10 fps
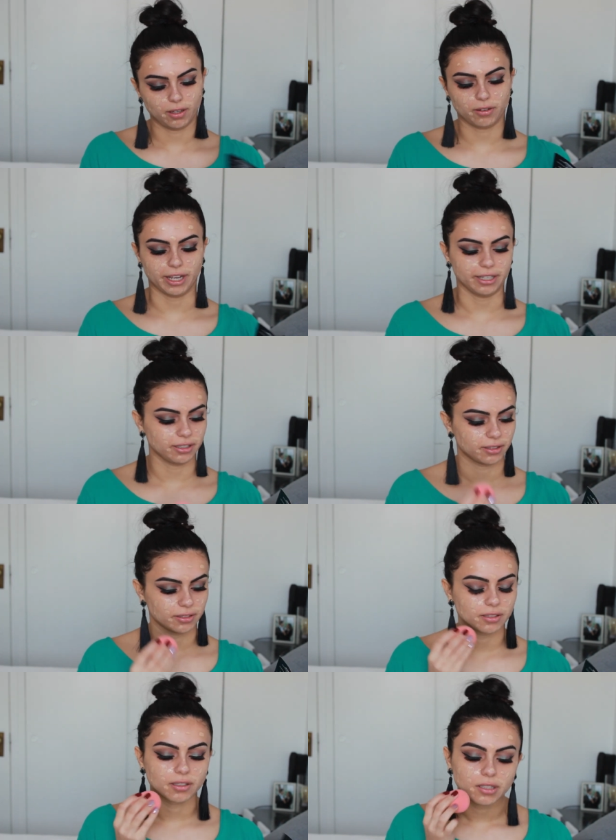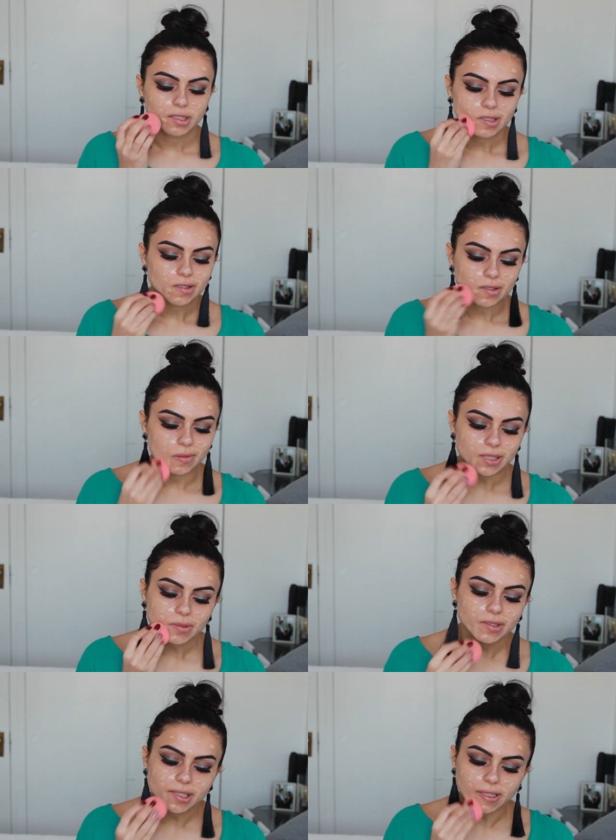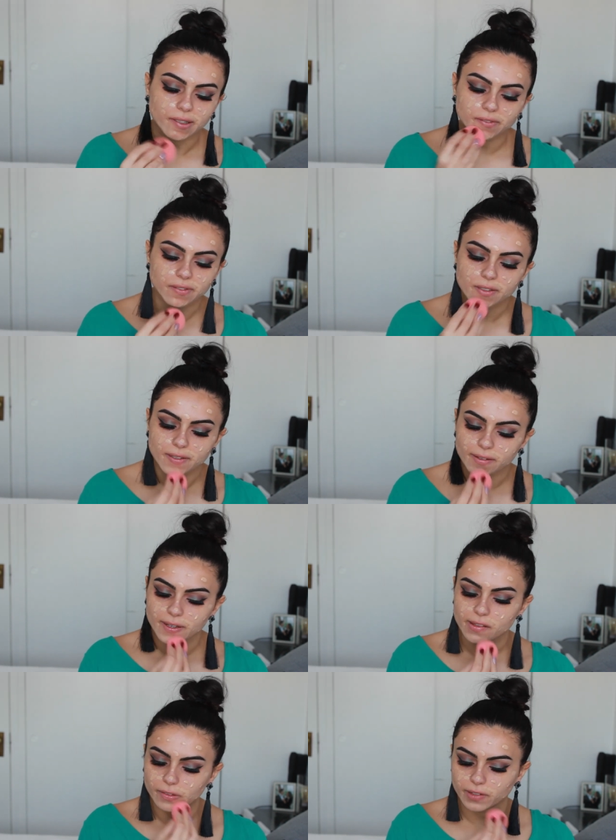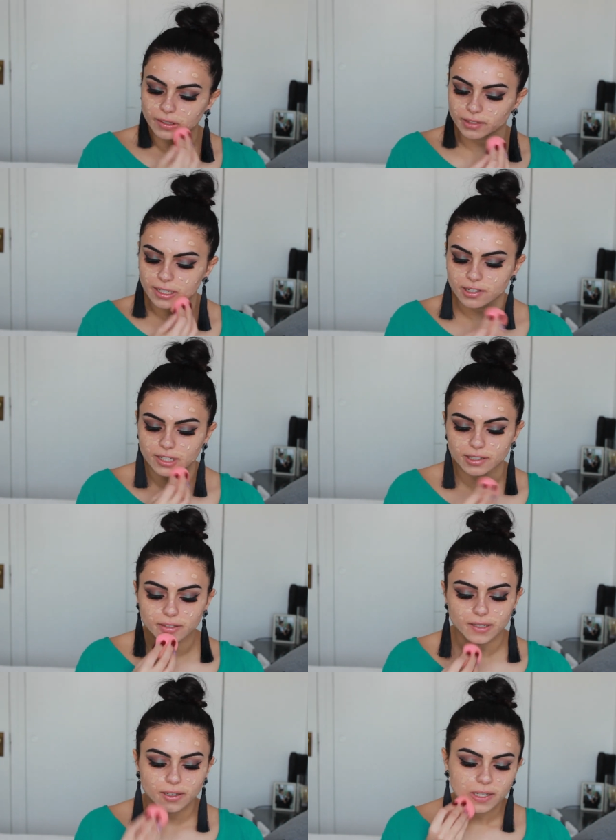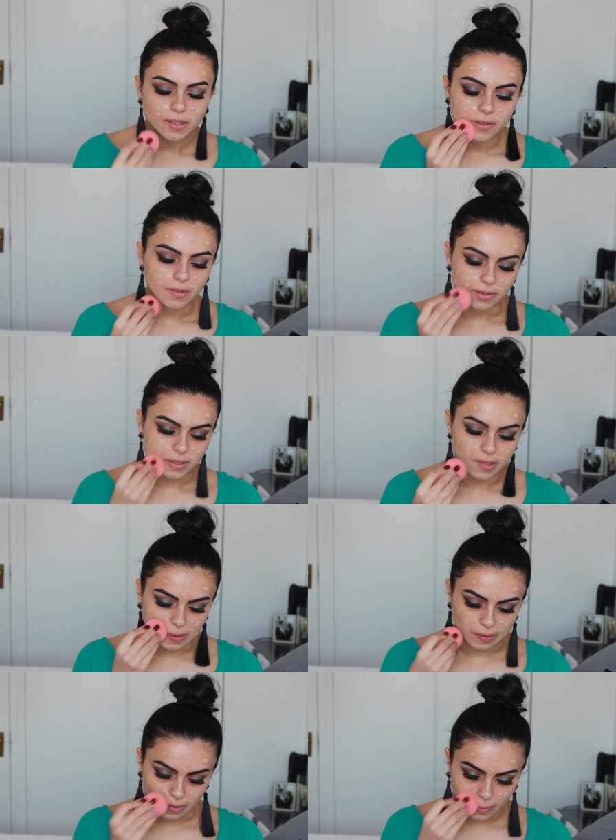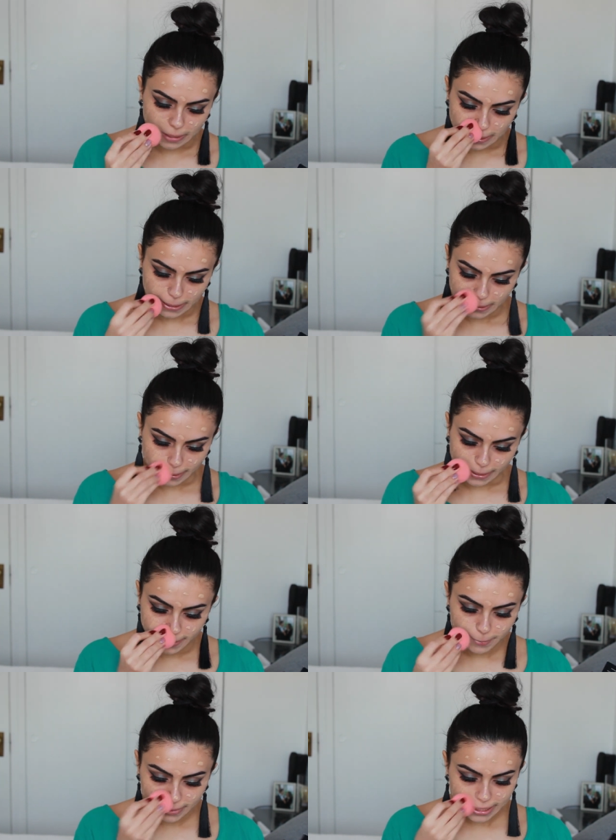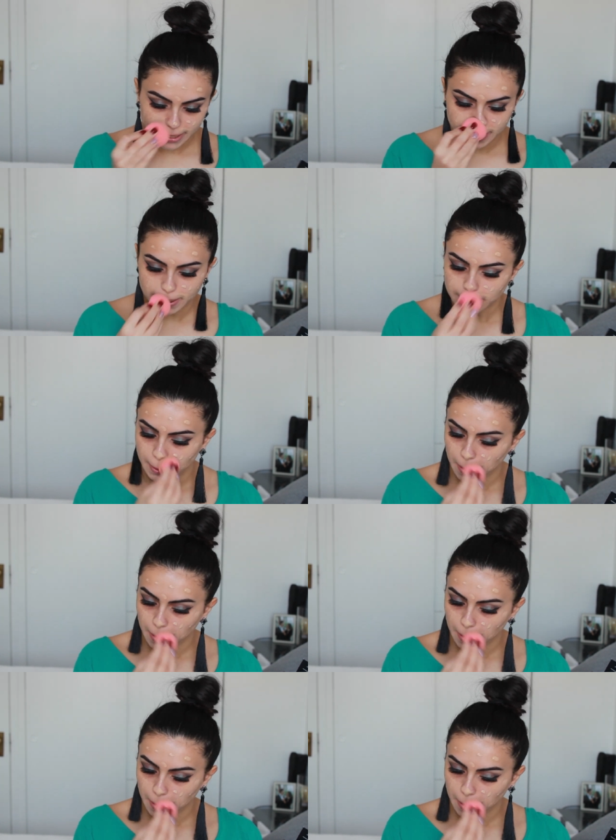Okay, so once we have foundation, just gonna go in and blend.